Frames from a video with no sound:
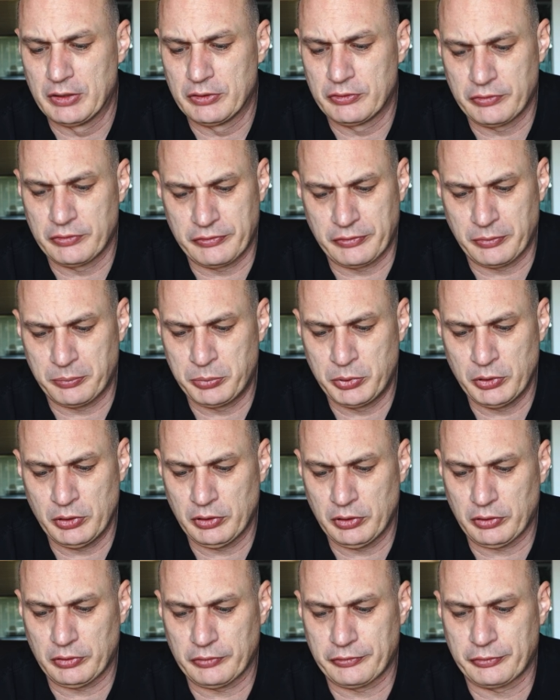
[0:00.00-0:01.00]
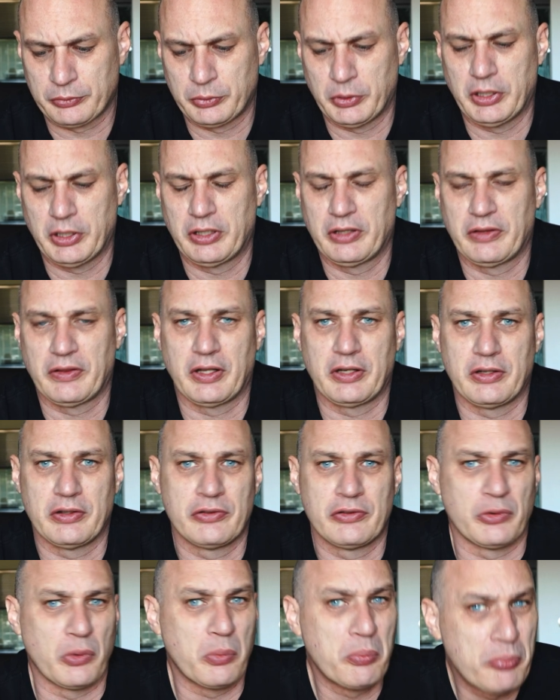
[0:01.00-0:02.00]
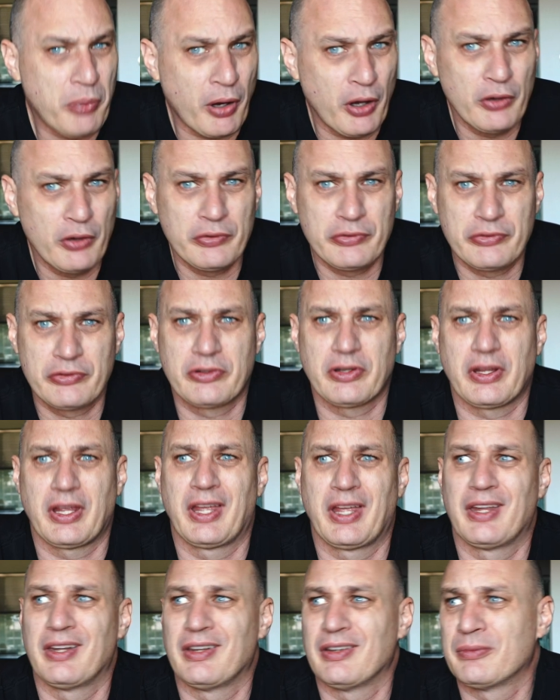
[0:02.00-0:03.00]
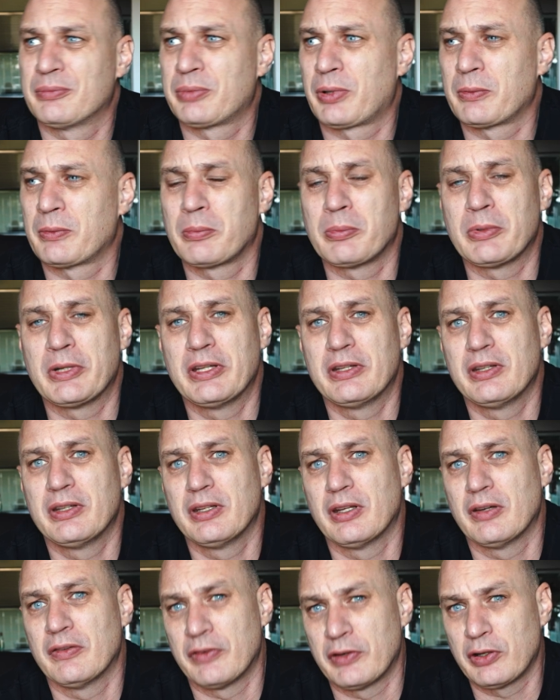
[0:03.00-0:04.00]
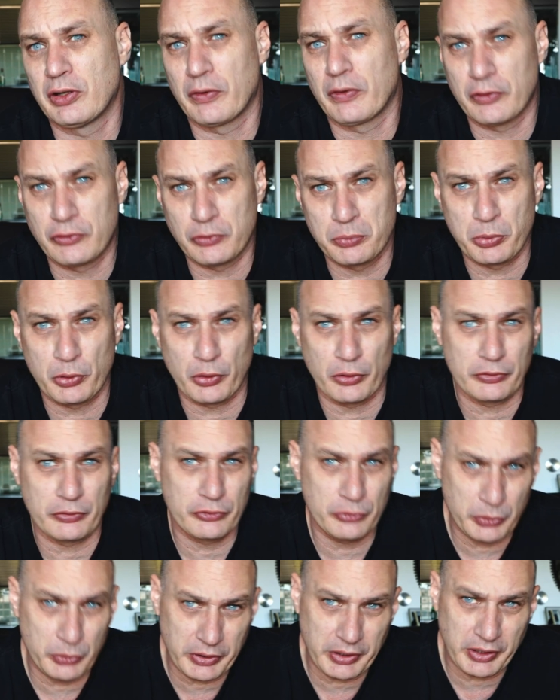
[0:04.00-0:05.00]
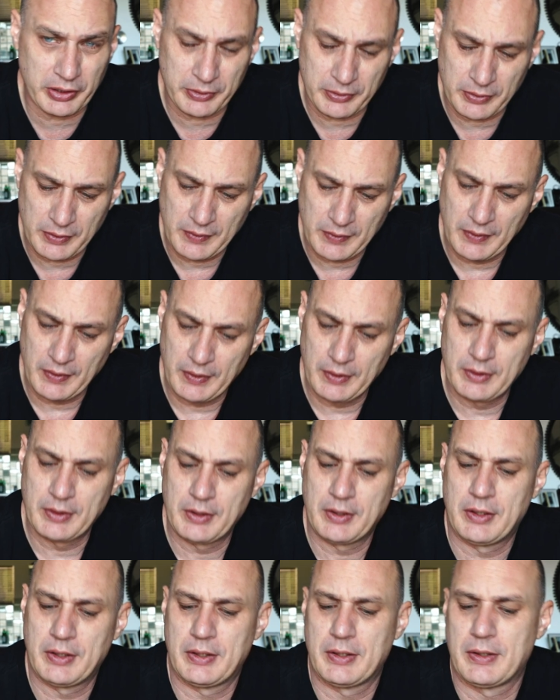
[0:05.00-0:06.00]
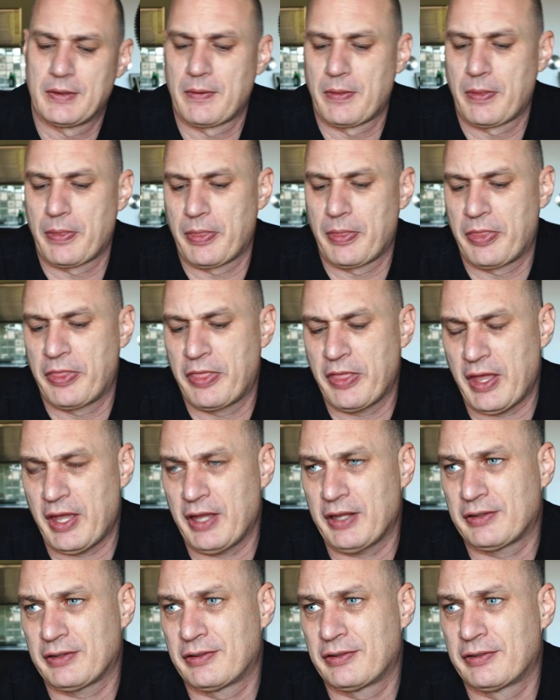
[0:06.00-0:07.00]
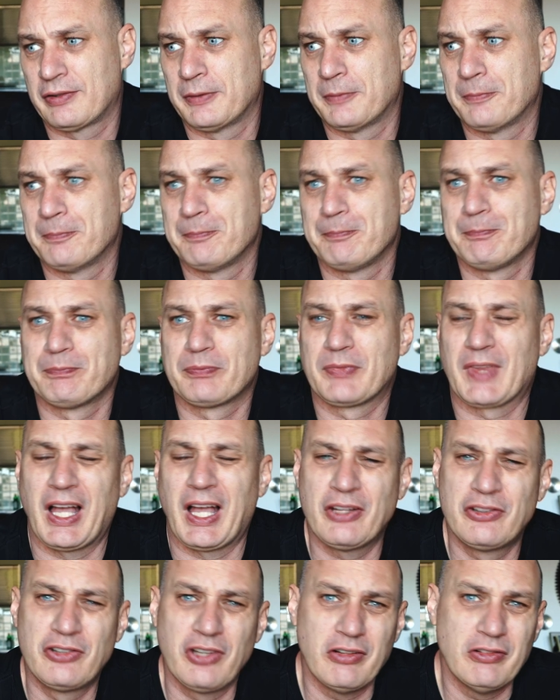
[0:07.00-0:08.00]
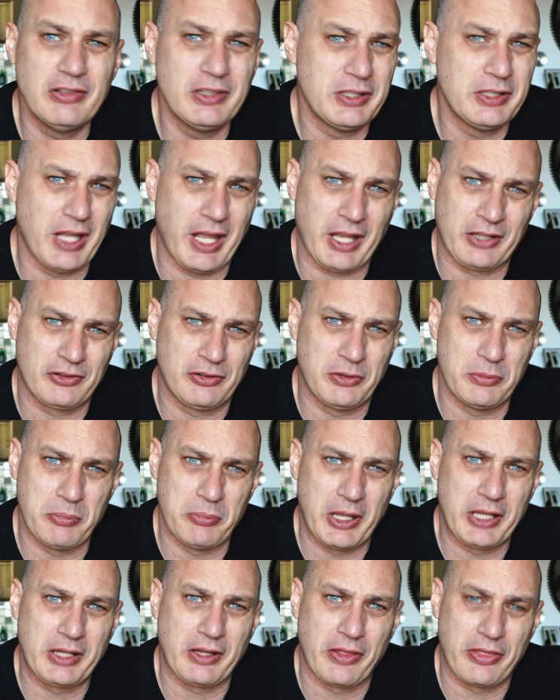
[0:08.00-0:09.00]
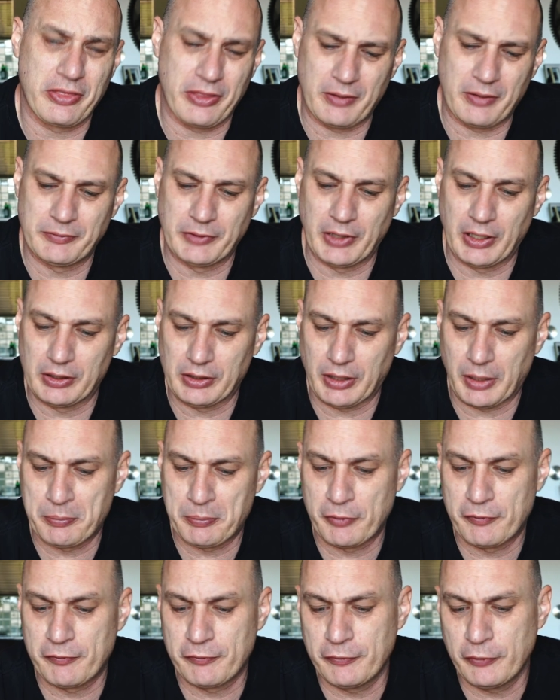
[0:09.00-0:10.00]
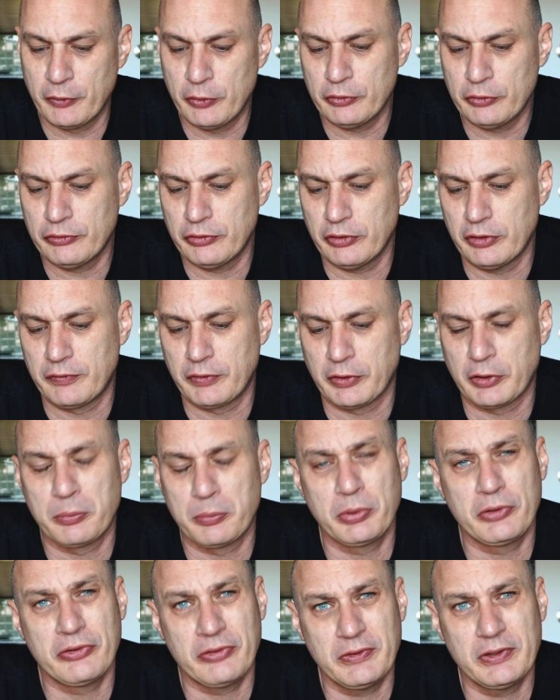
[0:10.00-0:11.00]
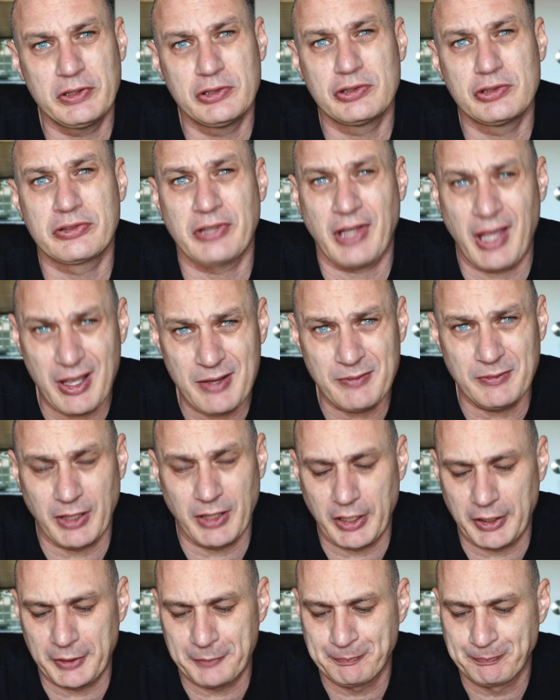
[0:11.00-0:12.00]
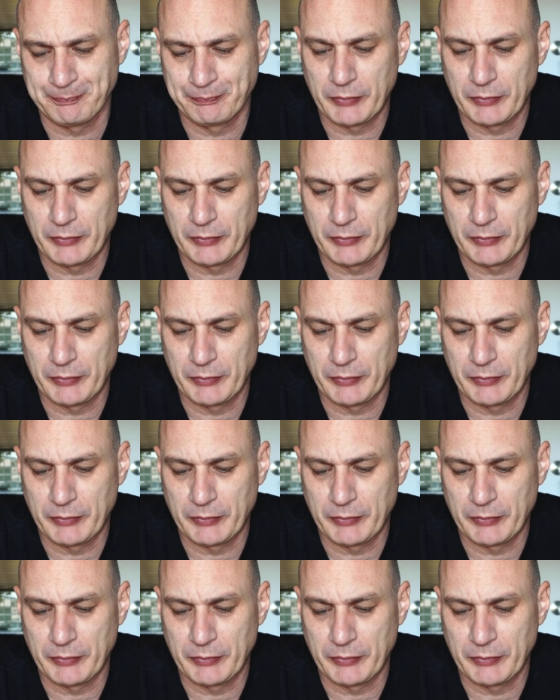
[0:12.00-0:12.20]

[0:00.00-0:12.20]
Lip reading: Just a pure little square that is your post and probably a video that you put on Twitter. That I generally actually make a thumbnail. I prefer to, if you're gonna put something in your timeline,